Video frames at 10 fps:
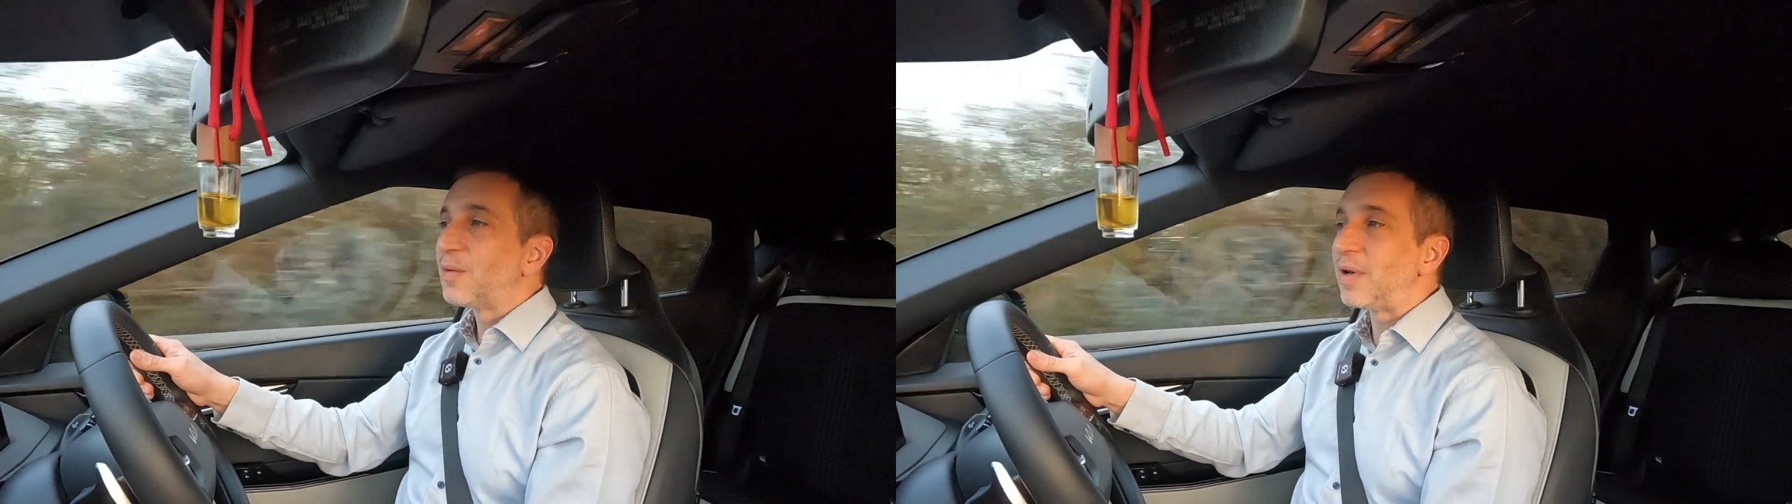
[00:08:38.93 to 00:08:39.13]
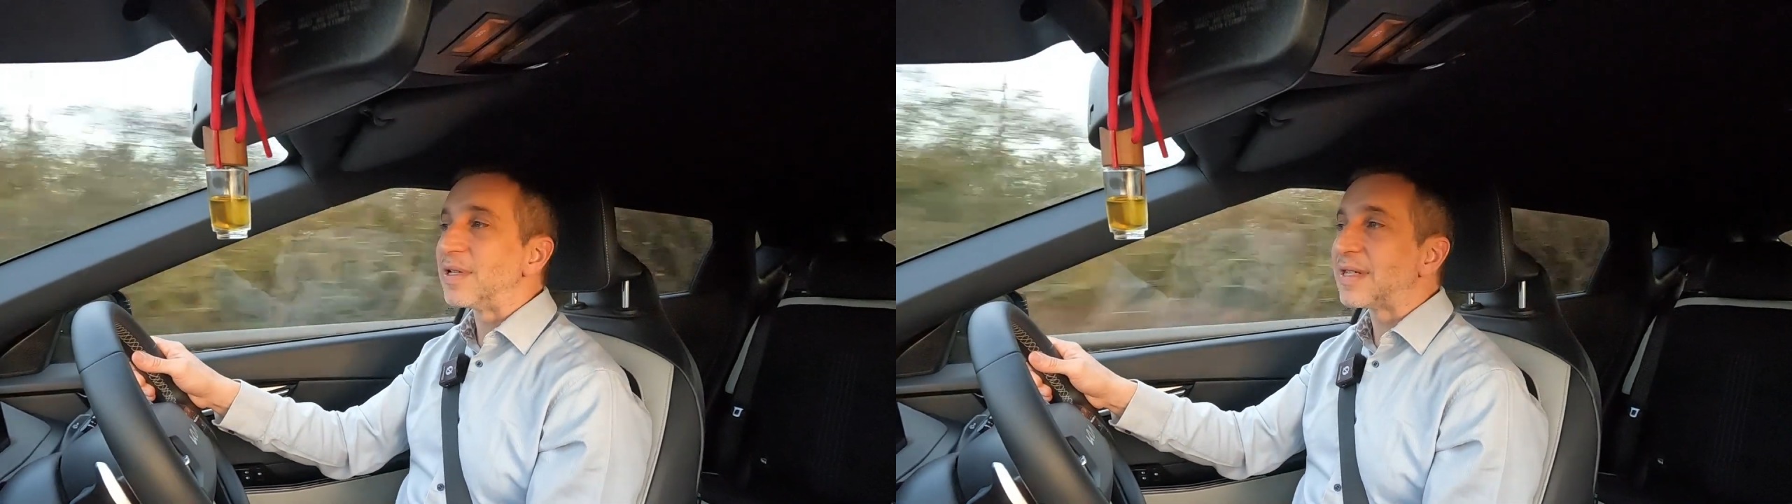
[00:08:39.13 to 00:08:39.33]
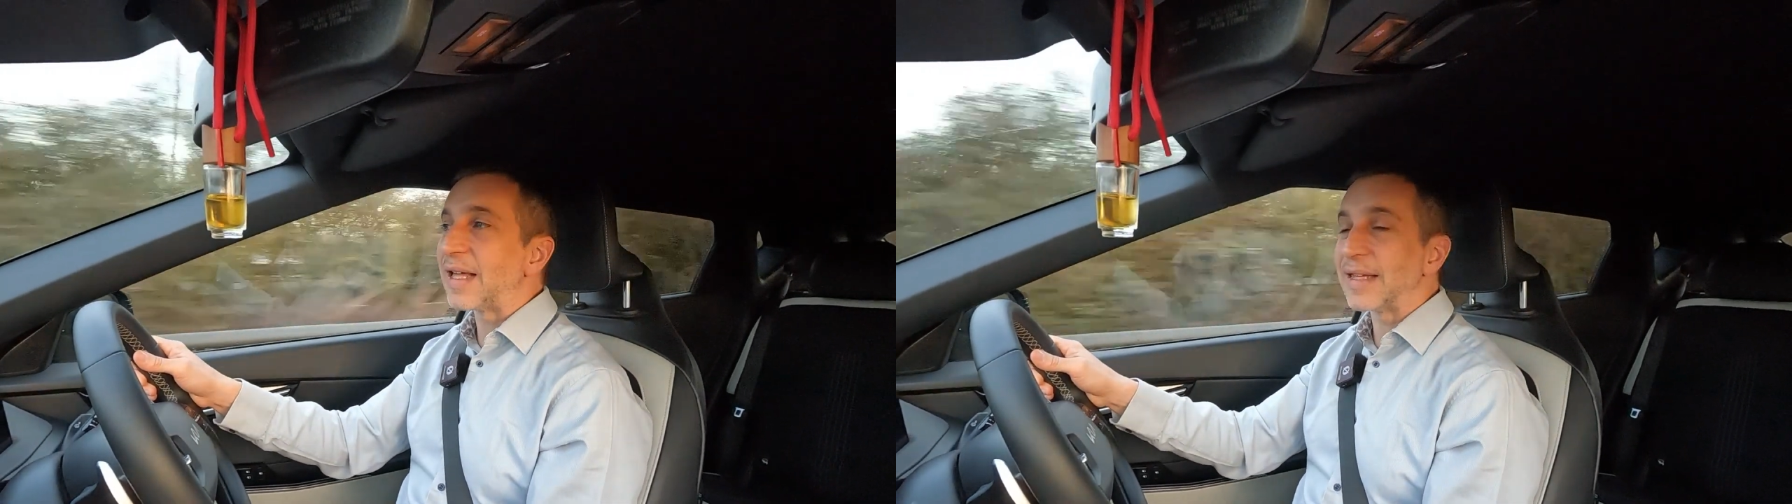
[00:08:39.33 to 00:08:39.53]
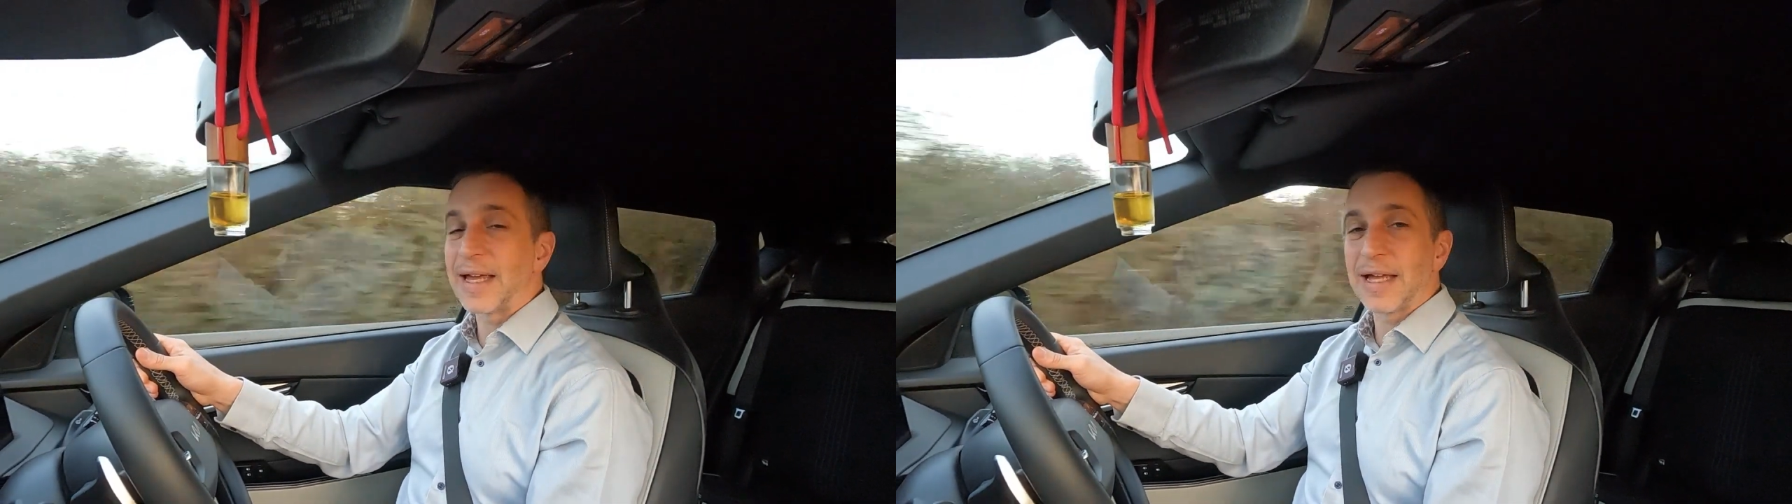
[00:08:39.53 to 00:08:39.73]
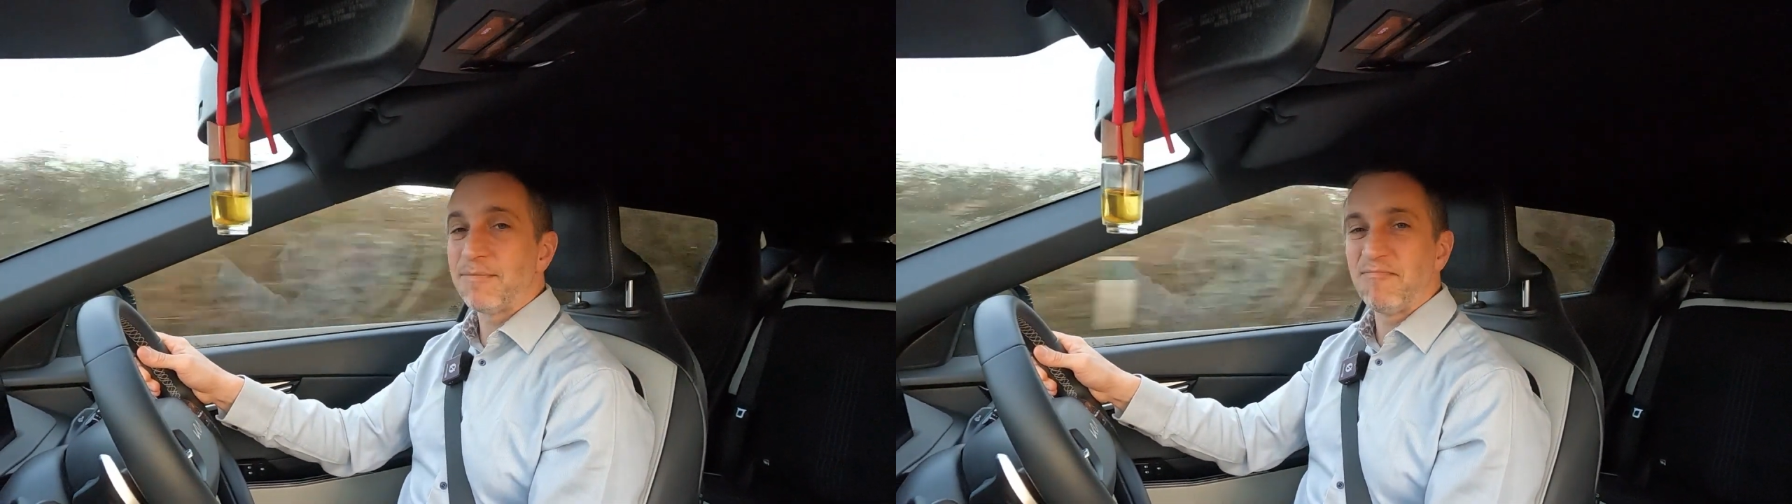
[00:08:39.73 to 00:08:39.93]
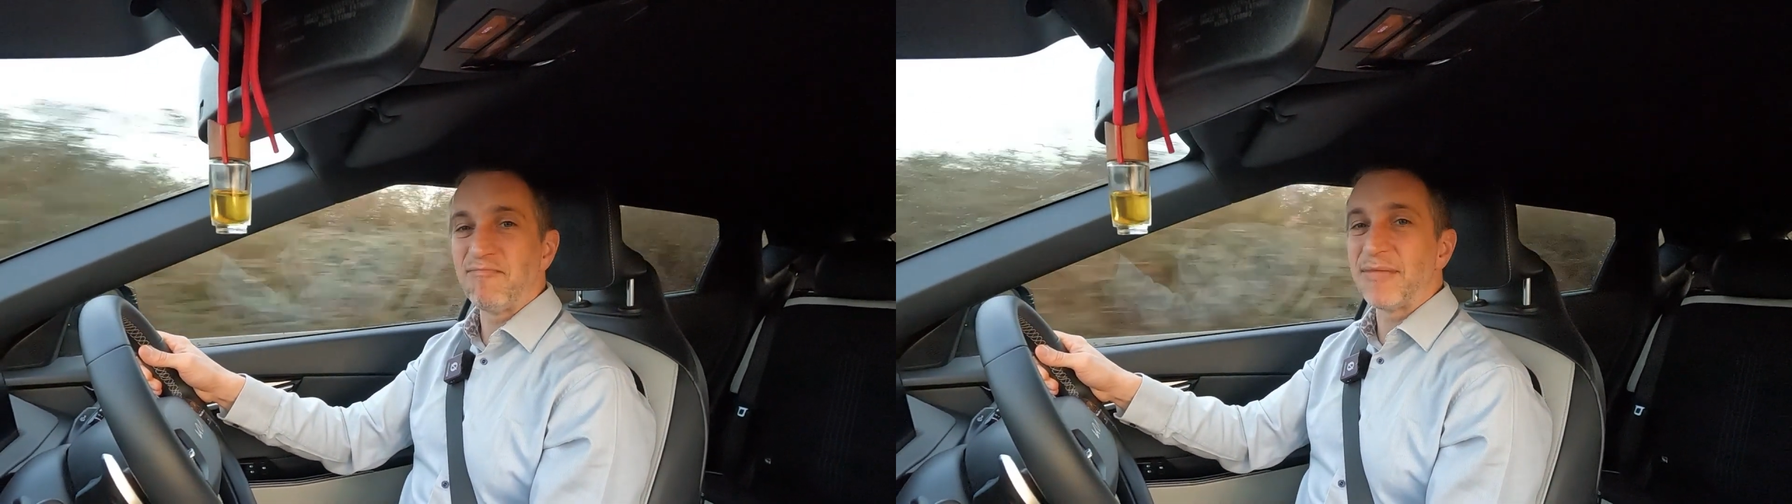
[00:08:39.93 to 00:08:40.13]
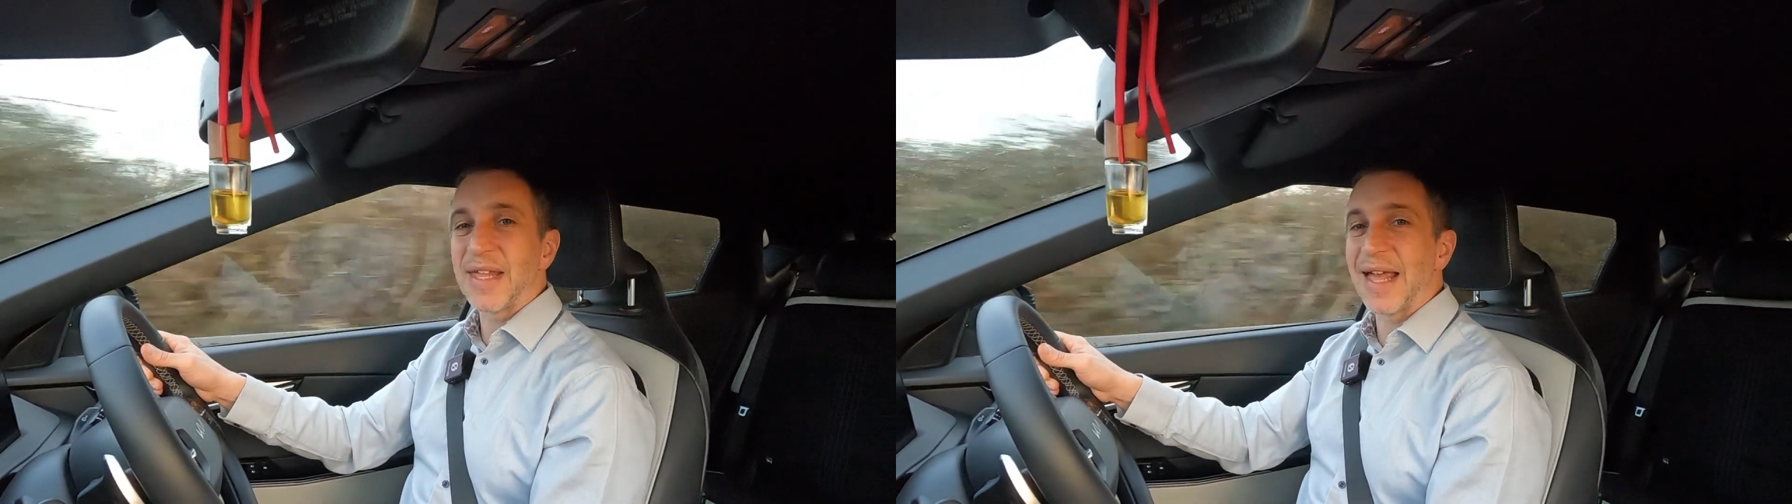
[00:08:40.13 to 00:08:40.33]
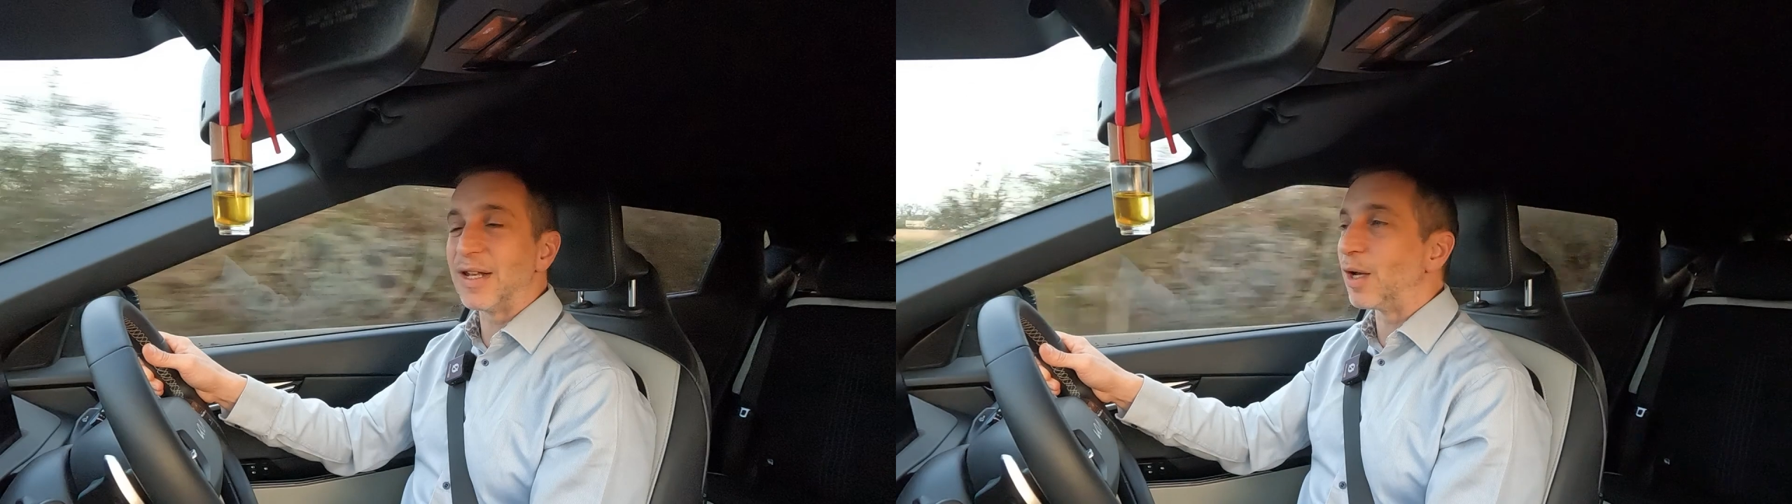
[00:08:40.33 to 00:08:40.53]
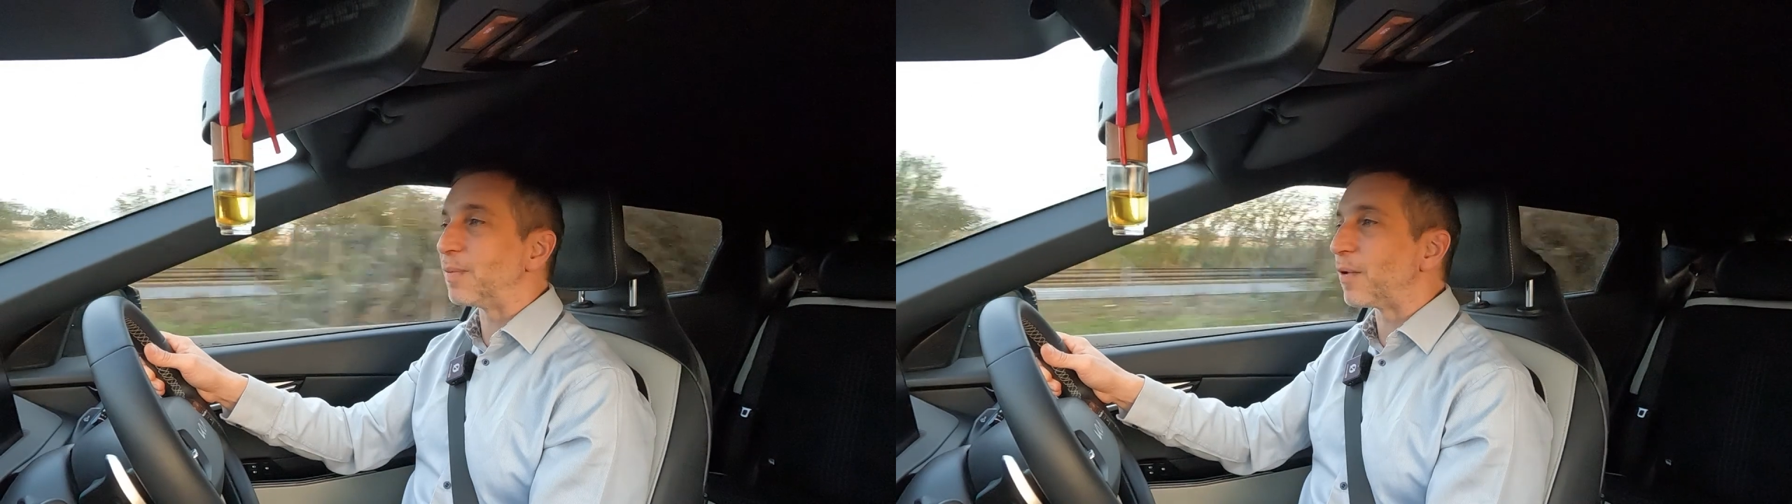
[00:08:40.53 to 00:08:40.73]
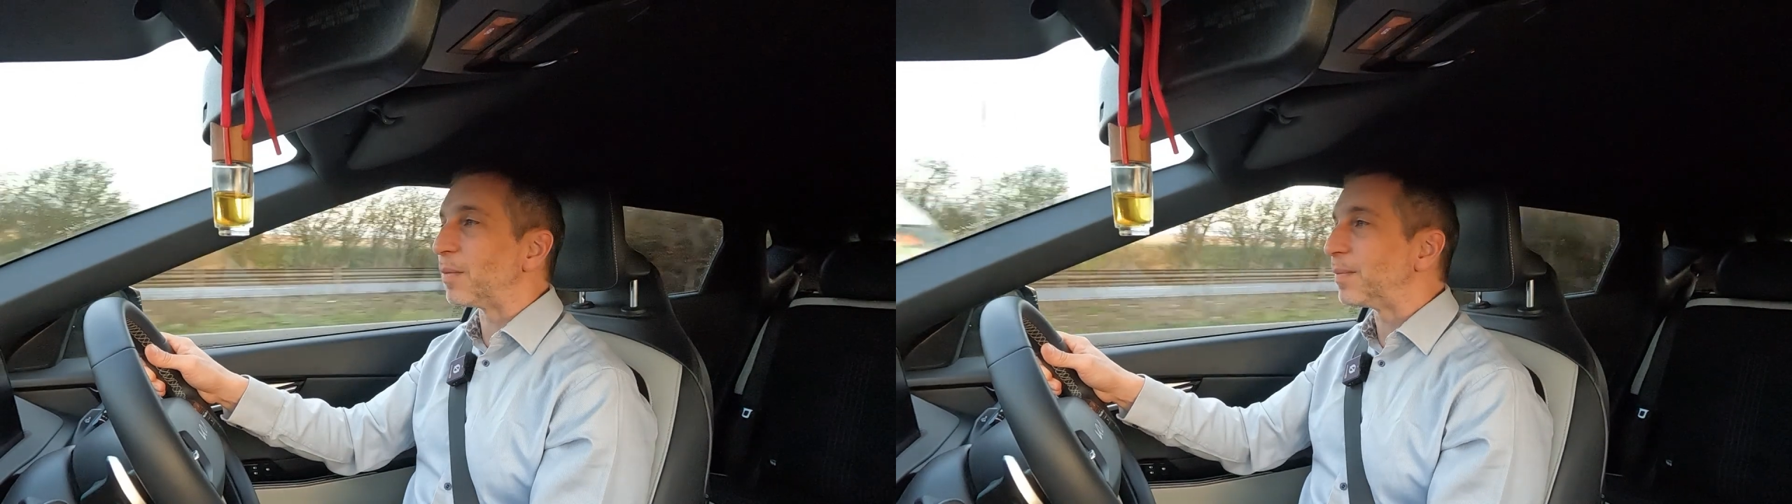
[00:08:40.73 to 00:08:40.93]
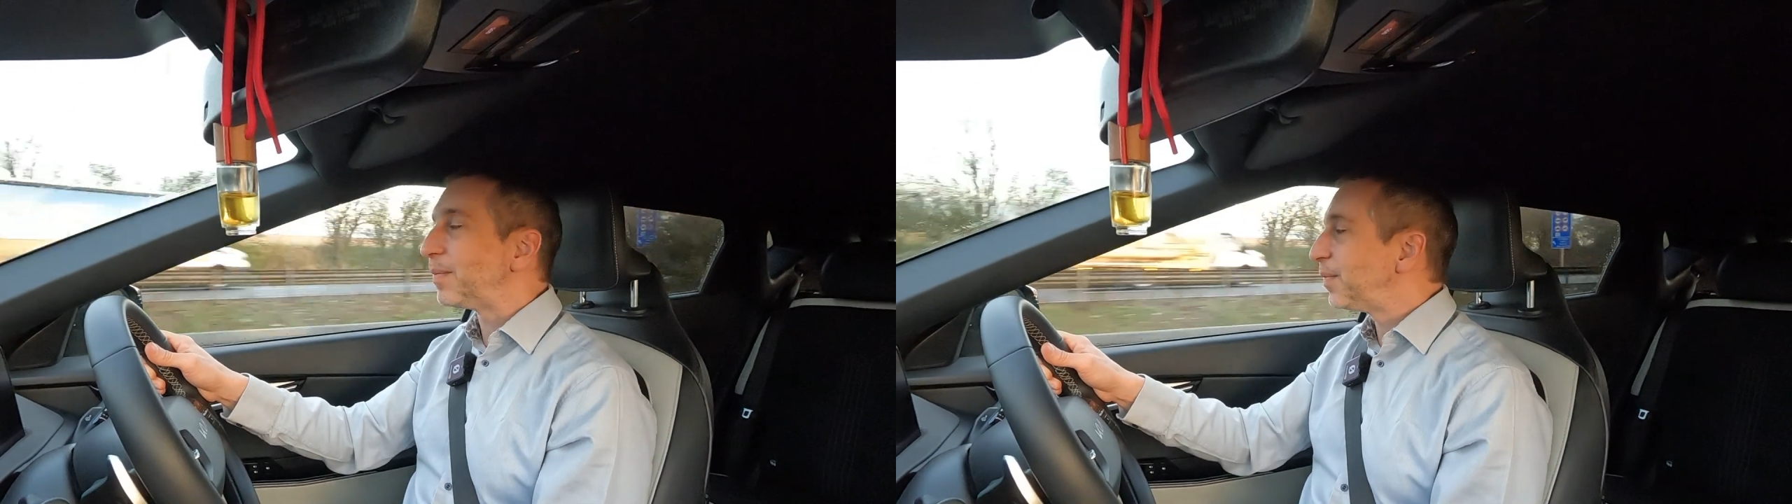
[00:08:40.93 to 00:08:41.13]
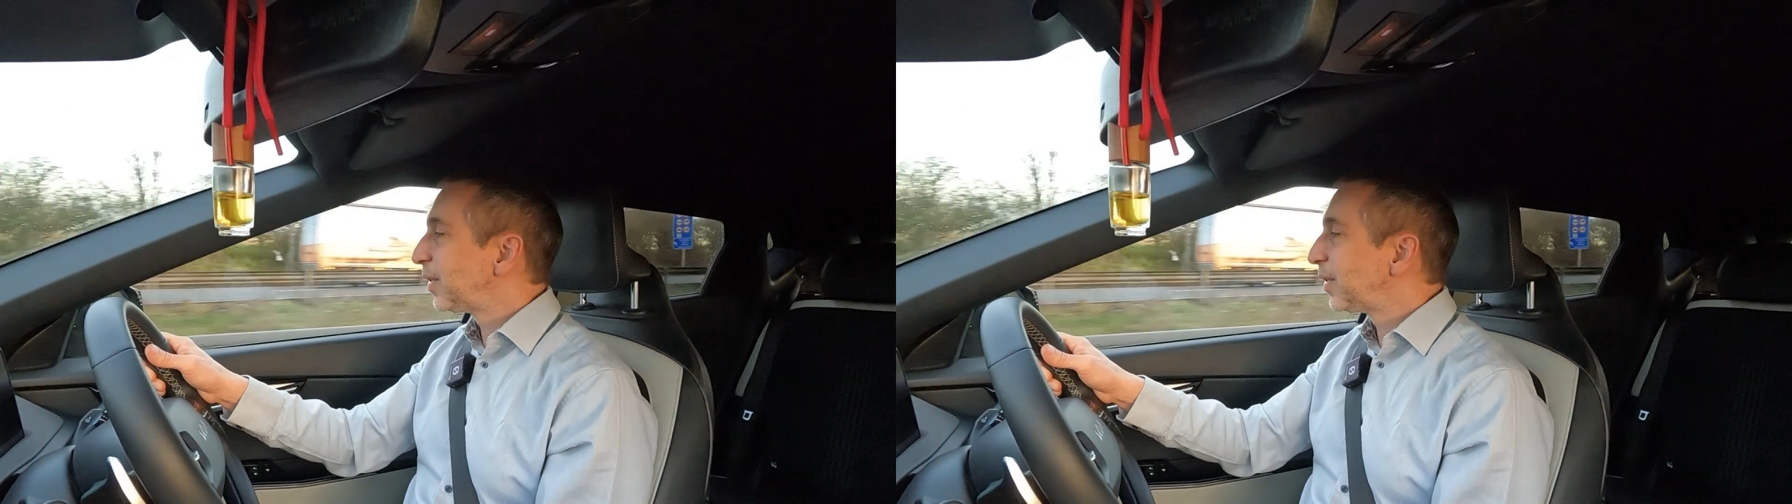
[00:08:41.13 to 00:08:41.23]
while it's sat there. Yeah, not a problem.